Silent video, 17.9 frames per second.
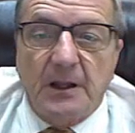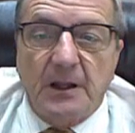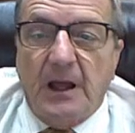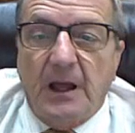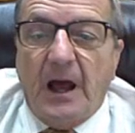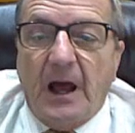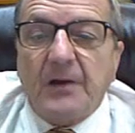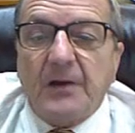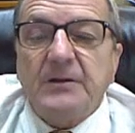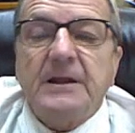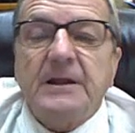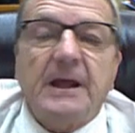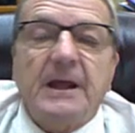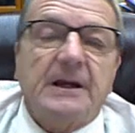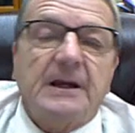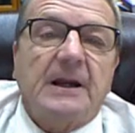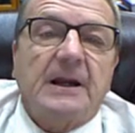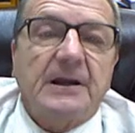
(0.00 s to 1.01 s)
How can you
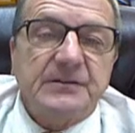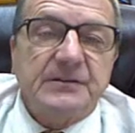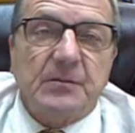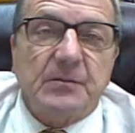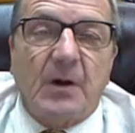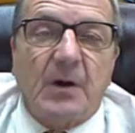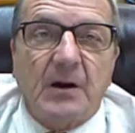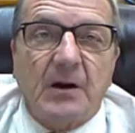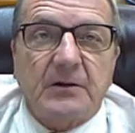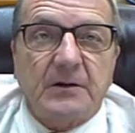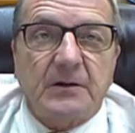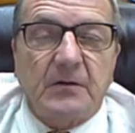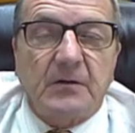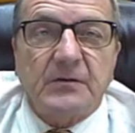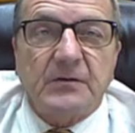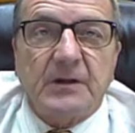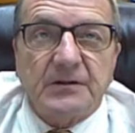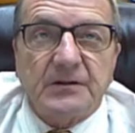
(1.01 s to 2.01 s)
analyze the market and
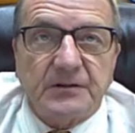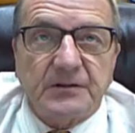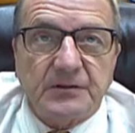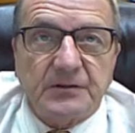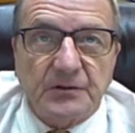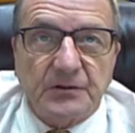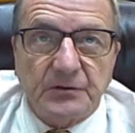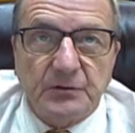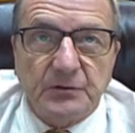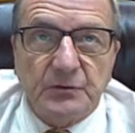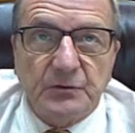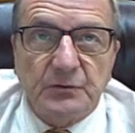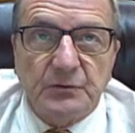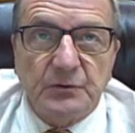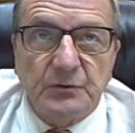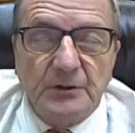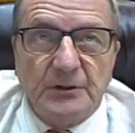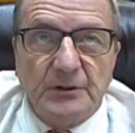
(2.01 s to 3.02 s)
everything else until
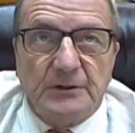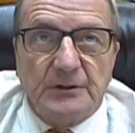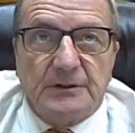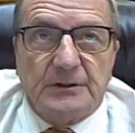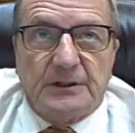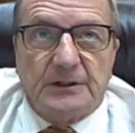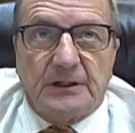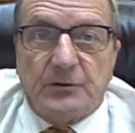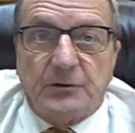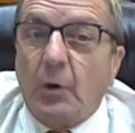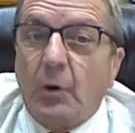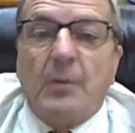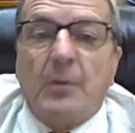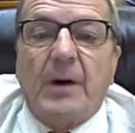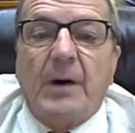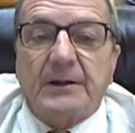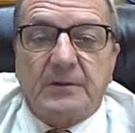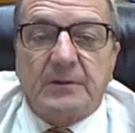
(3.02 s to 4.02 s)
you know
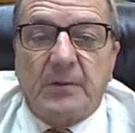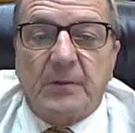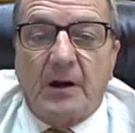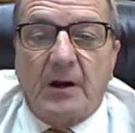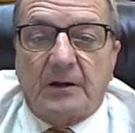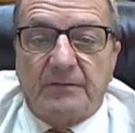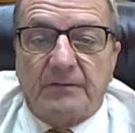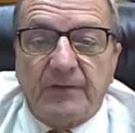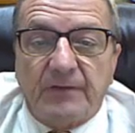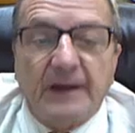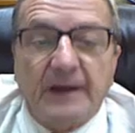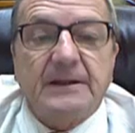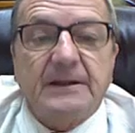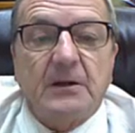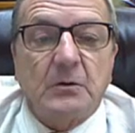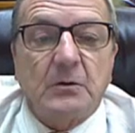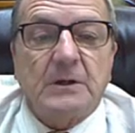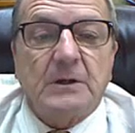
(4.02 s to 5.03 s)
about the market? Find the
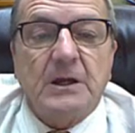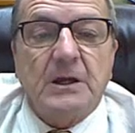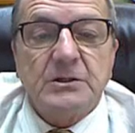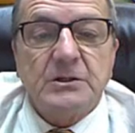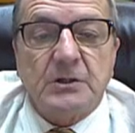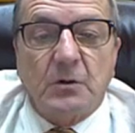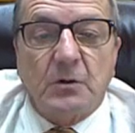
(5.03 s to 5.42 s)
location.